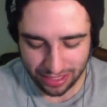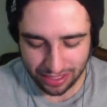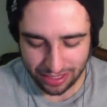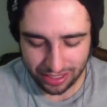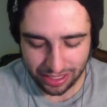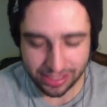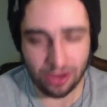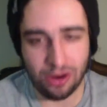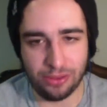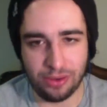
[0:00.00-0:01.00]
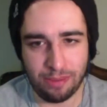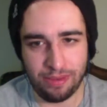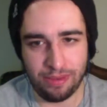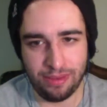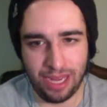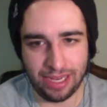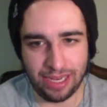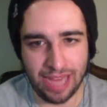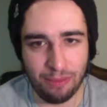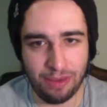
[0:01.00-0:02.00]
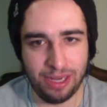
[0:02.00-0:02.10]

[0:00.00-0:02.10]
he's the heartthrob. I get what his